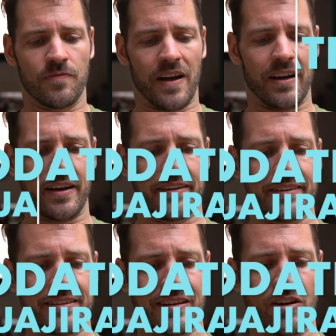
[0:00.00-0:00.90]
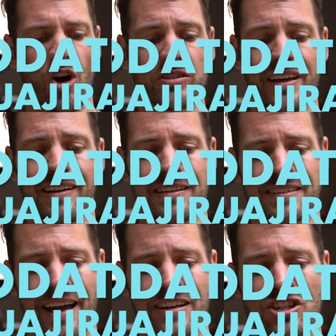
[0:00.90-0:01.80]
And the hotels
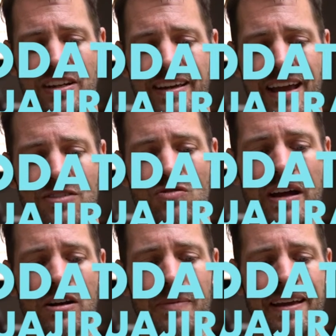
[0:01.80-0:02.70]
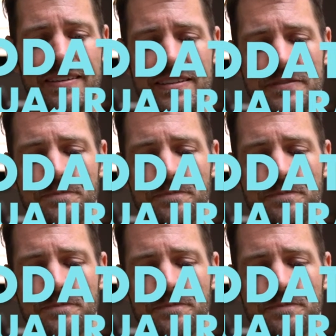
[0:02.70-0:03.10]
I actually can recommend